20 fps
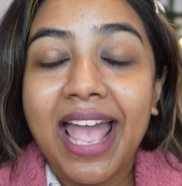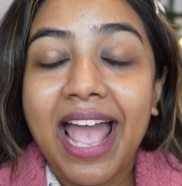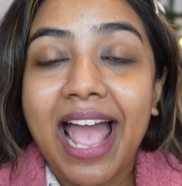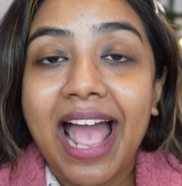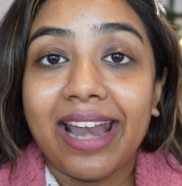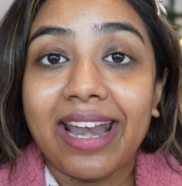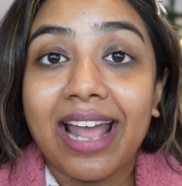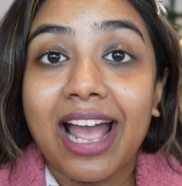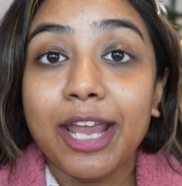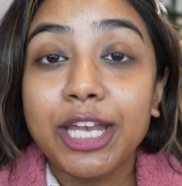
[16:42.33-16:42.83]

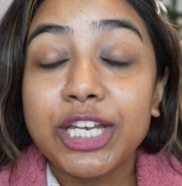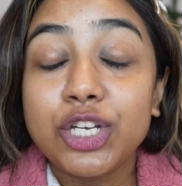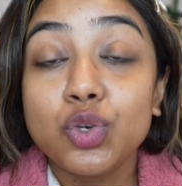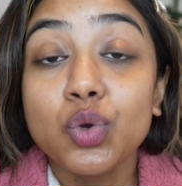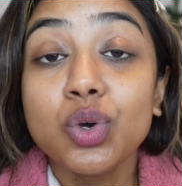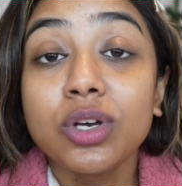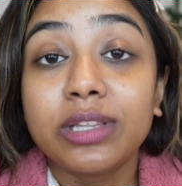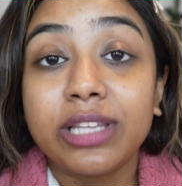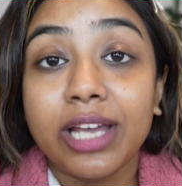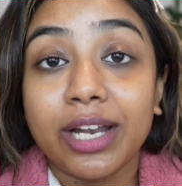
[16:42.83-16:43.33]
And I
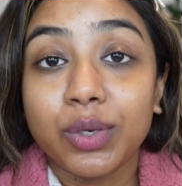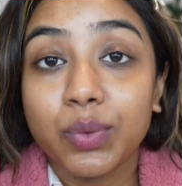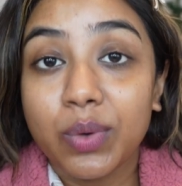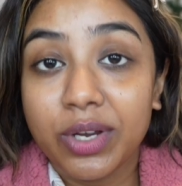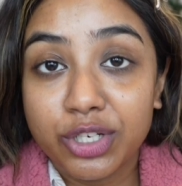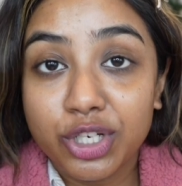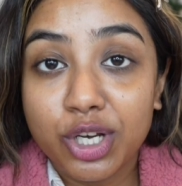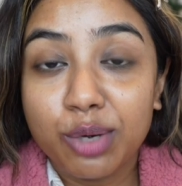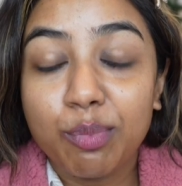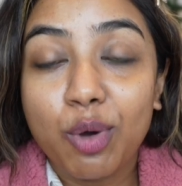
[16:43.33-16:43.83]
took that
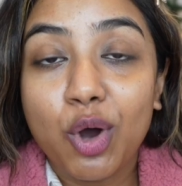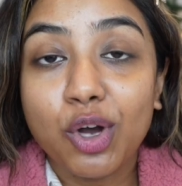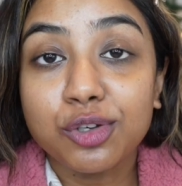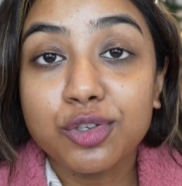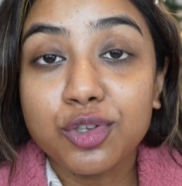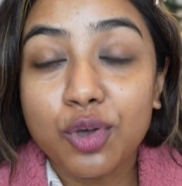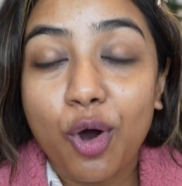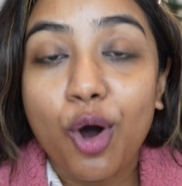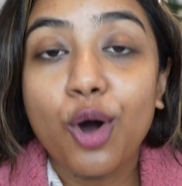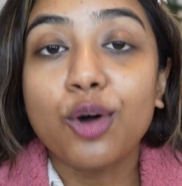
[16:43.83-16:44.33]
question
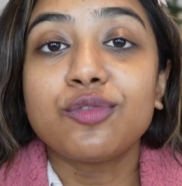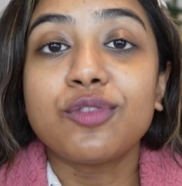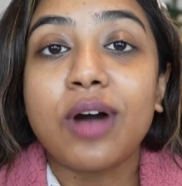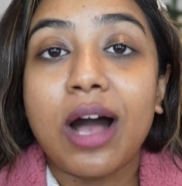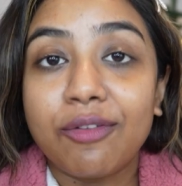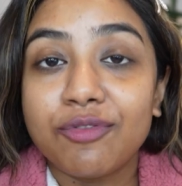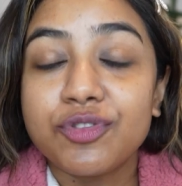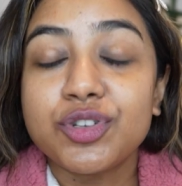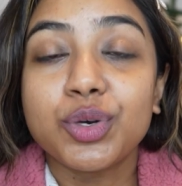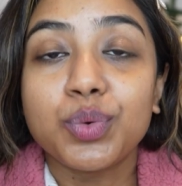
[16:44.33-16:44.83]
box off
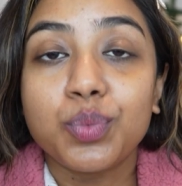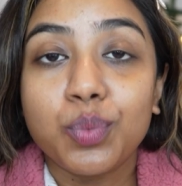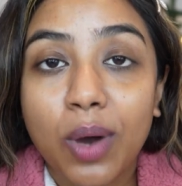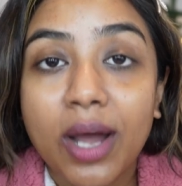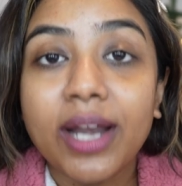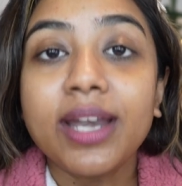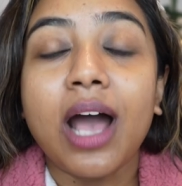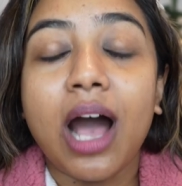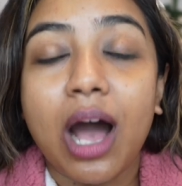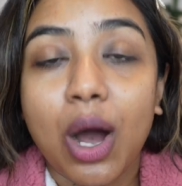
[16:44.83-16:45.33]
after
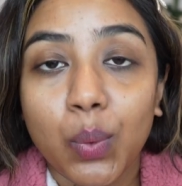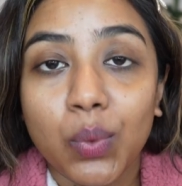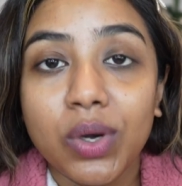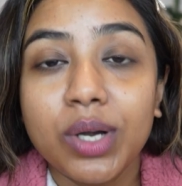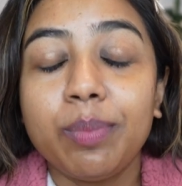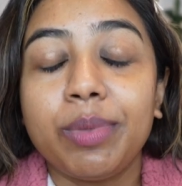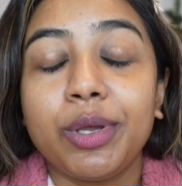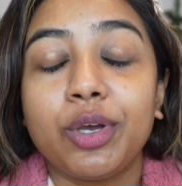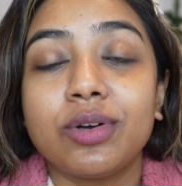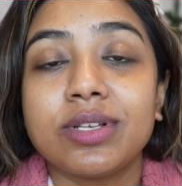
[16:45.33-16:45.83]
1
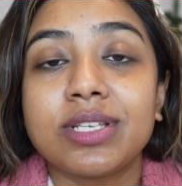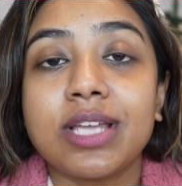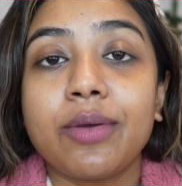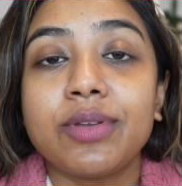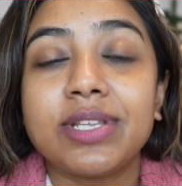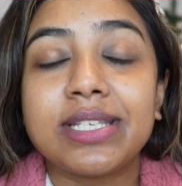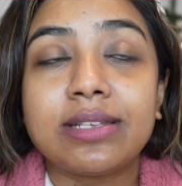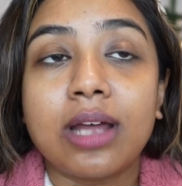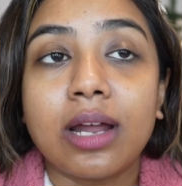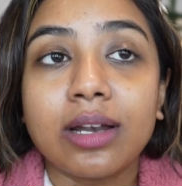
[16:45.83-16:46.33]
hour because I
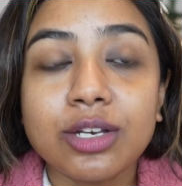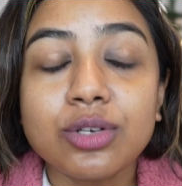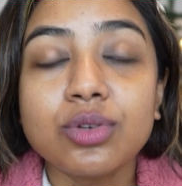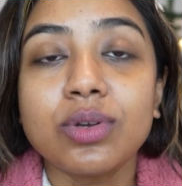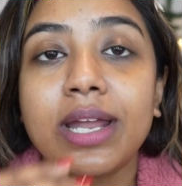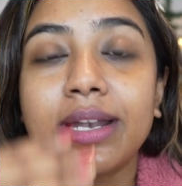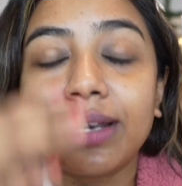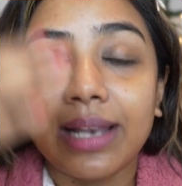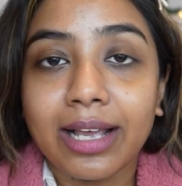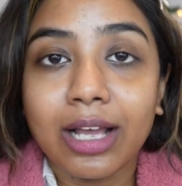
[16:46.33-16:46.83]
started to
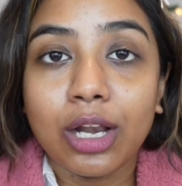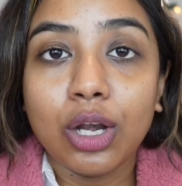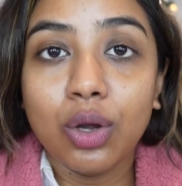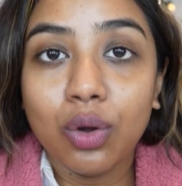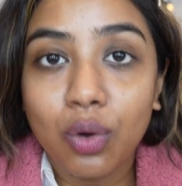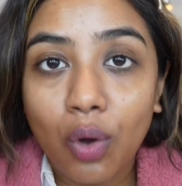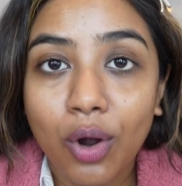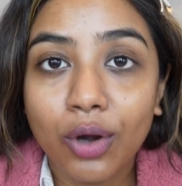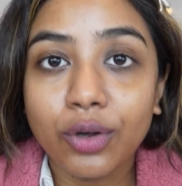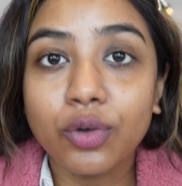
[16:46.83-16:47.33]
get like a
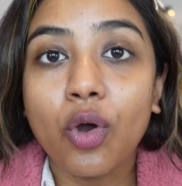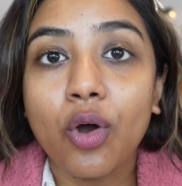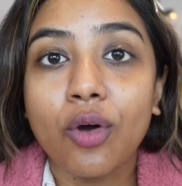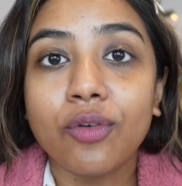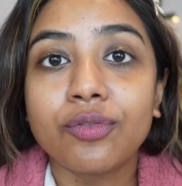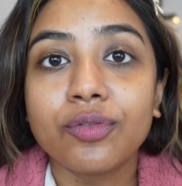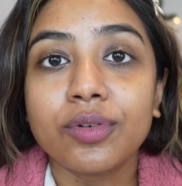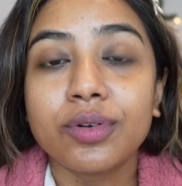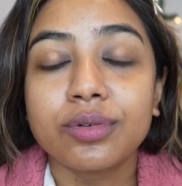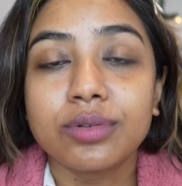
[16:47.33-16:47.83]
lot
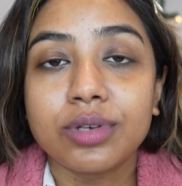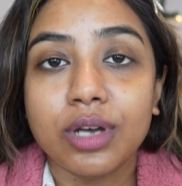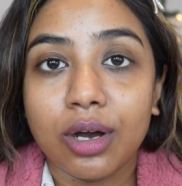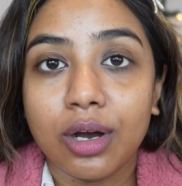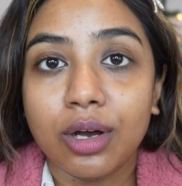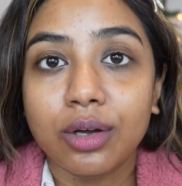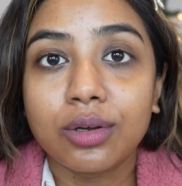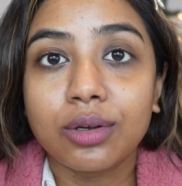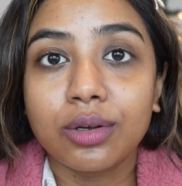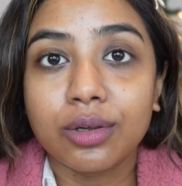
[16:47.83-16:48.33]
of
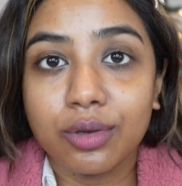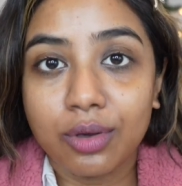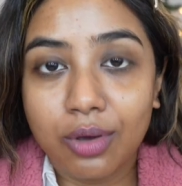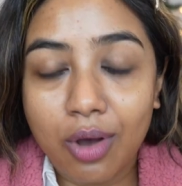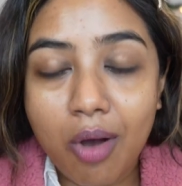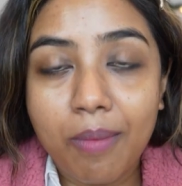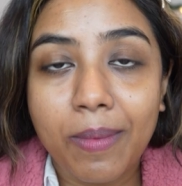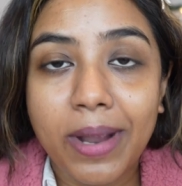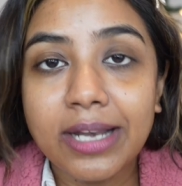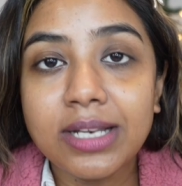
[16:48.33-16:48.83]

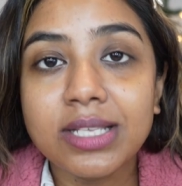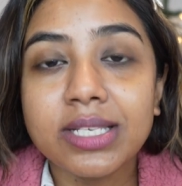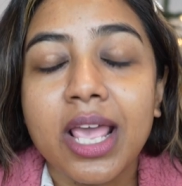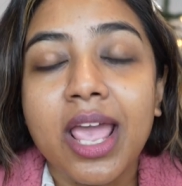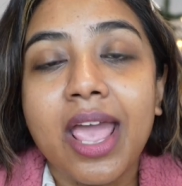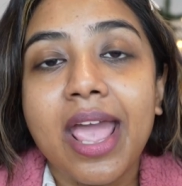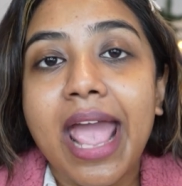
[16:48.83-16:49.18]
comments.